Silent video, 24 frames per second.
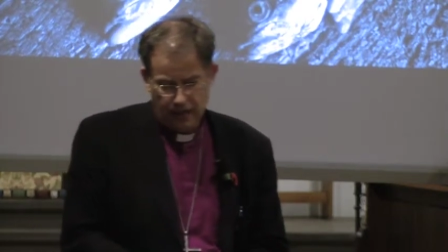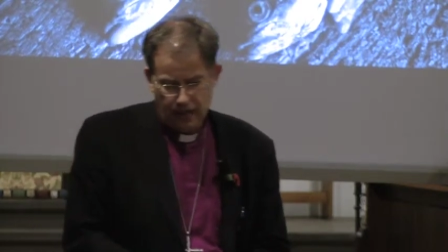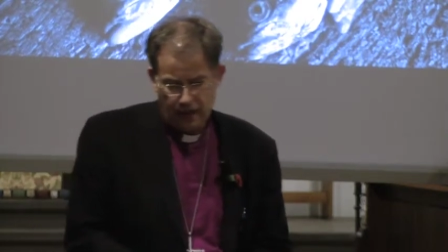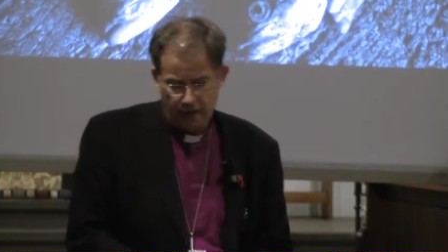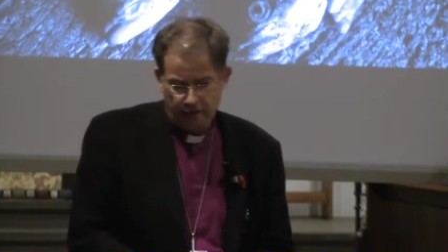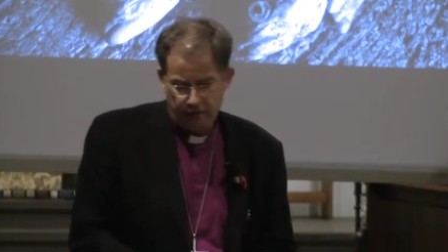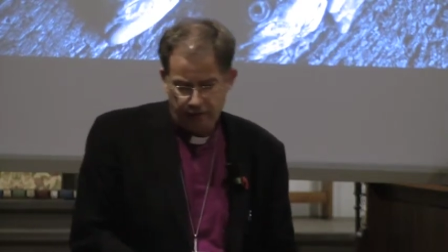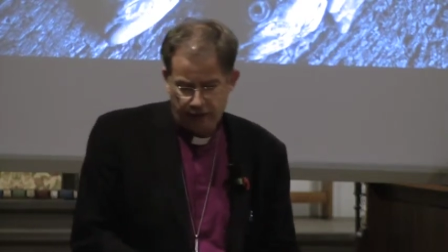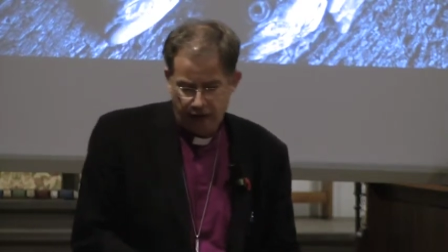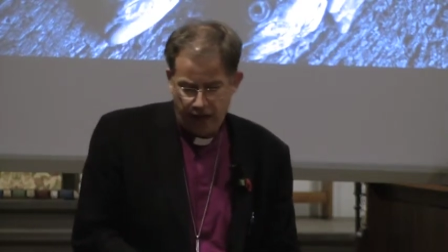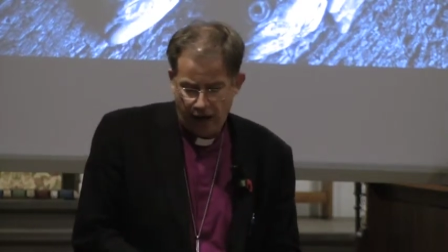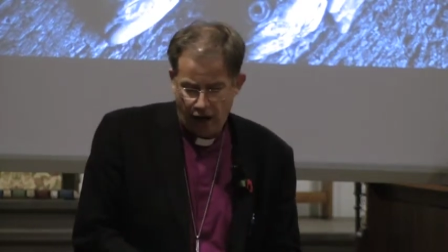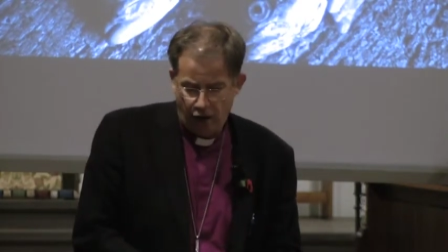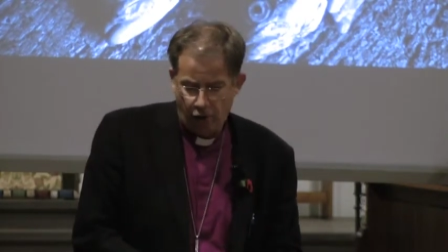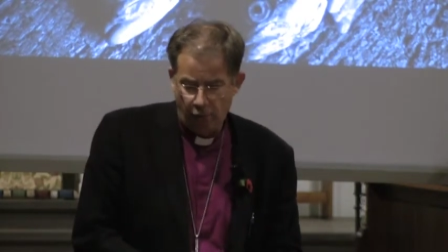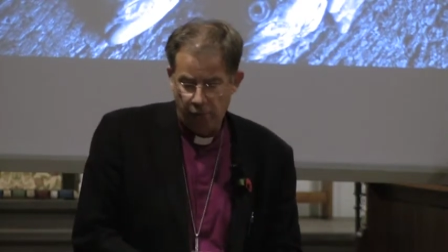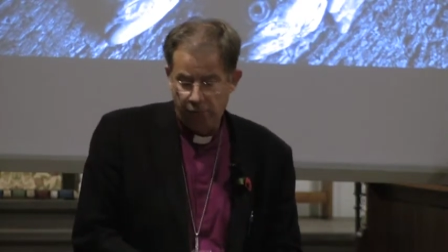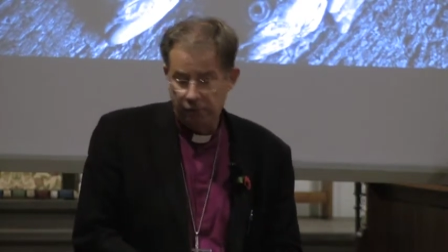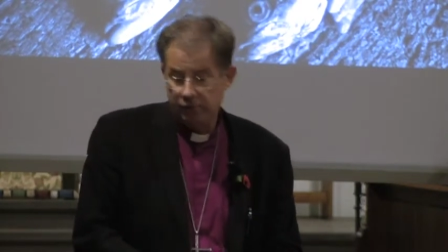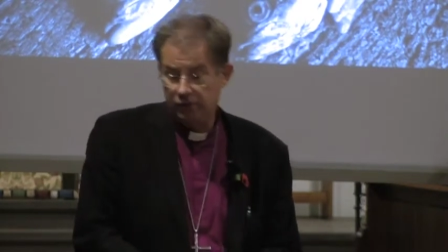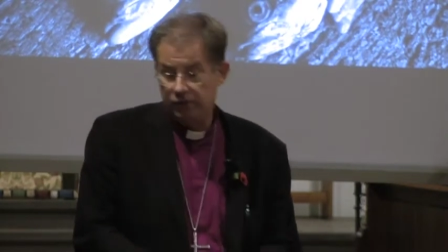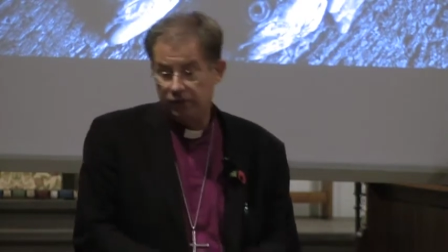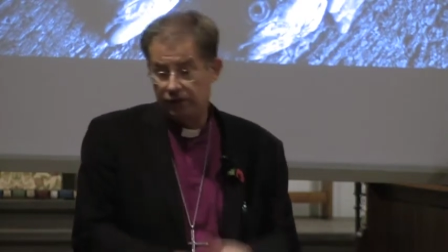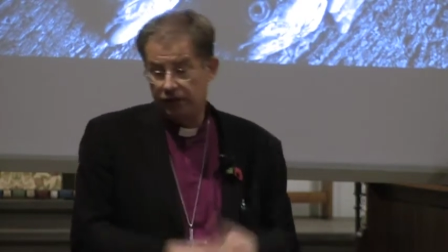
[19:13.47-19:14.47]
and for
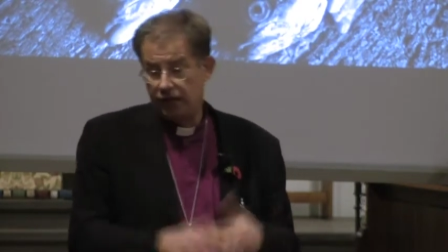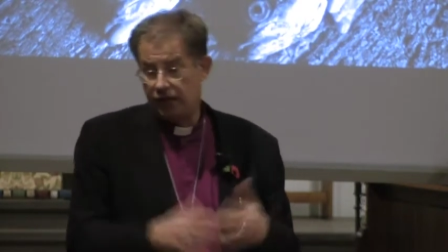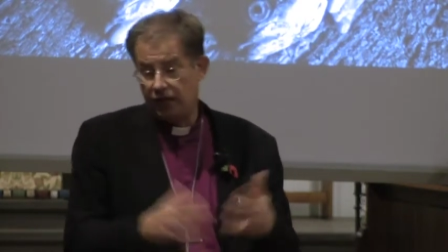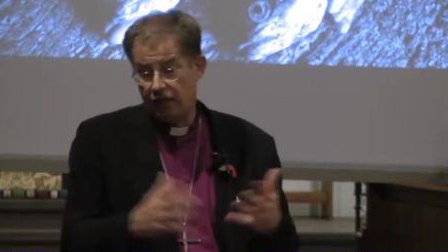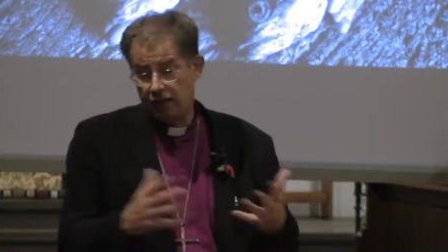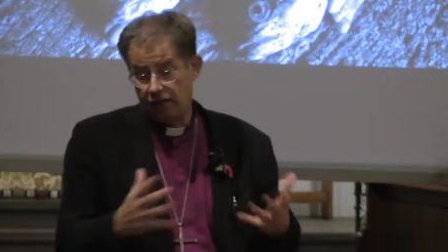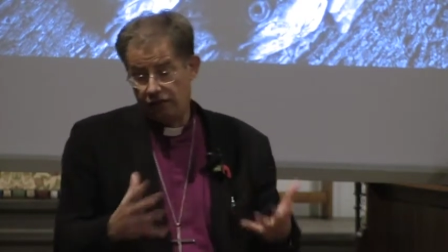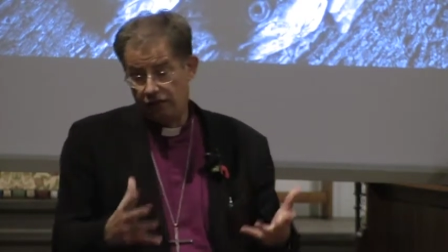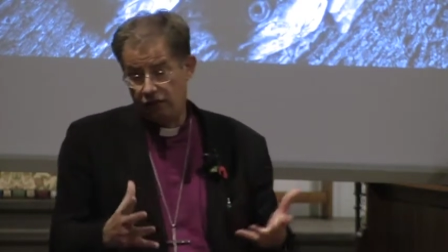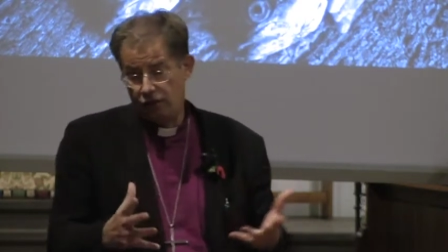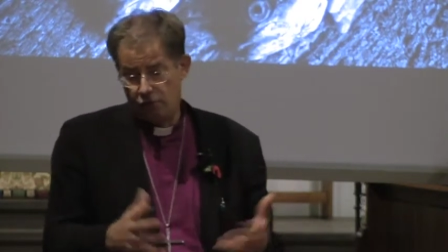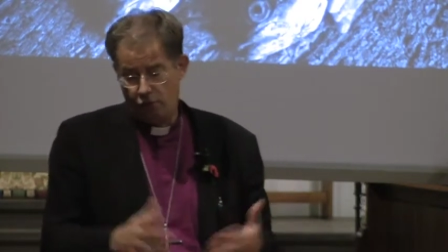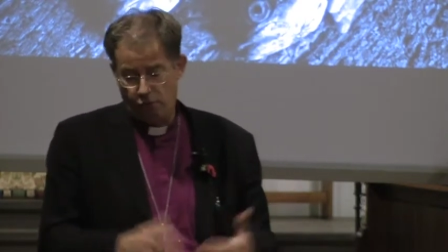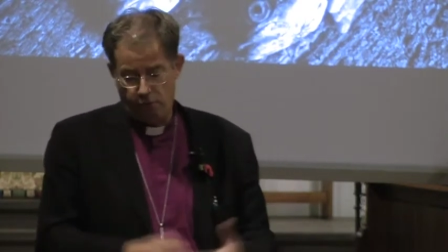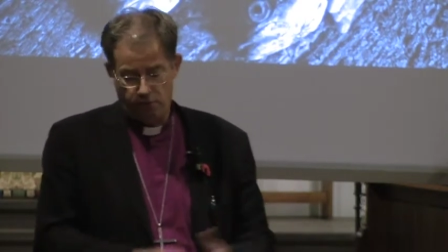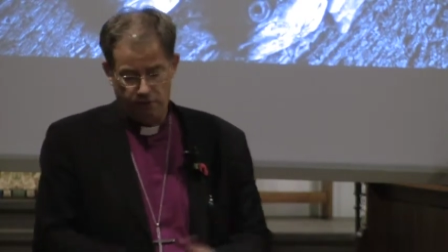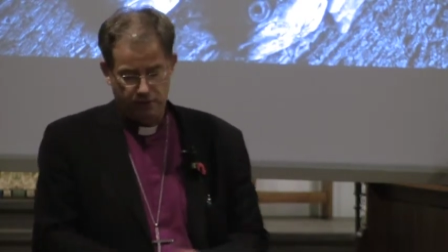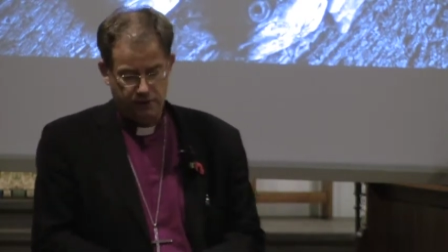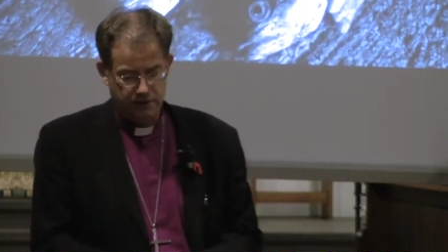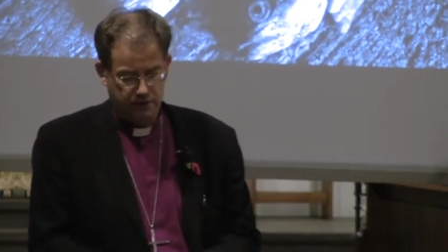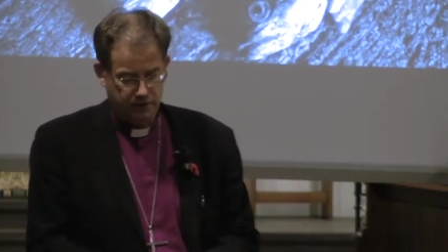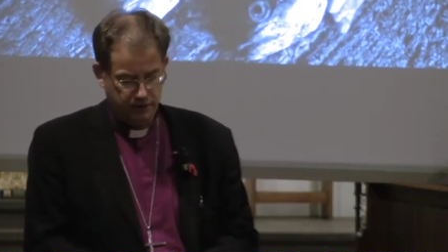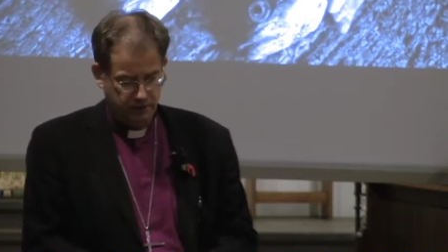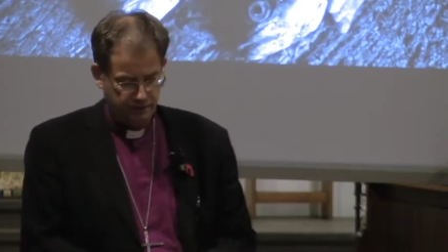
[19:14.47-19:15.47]
help is
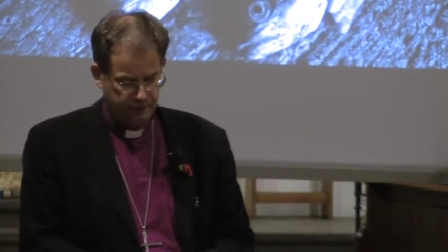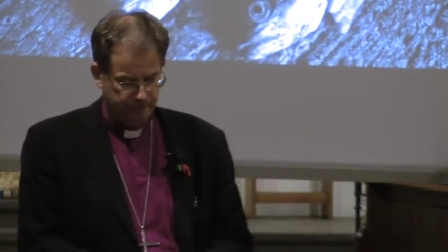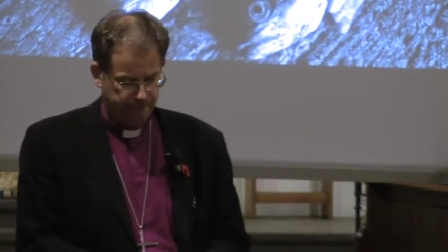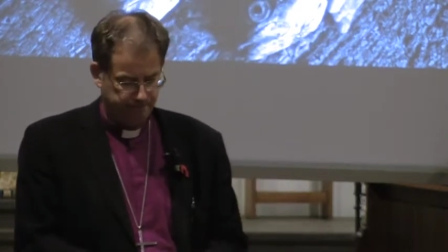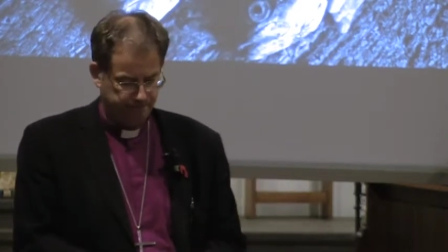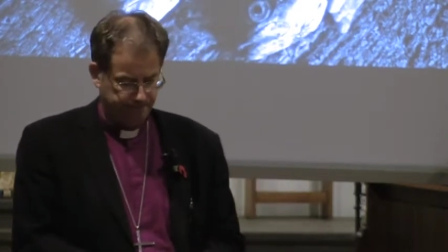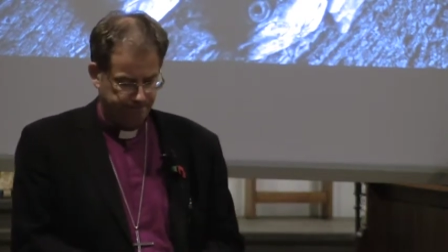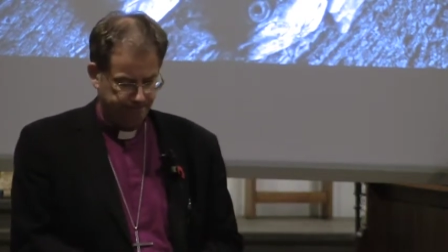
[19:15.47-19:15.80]
enormous.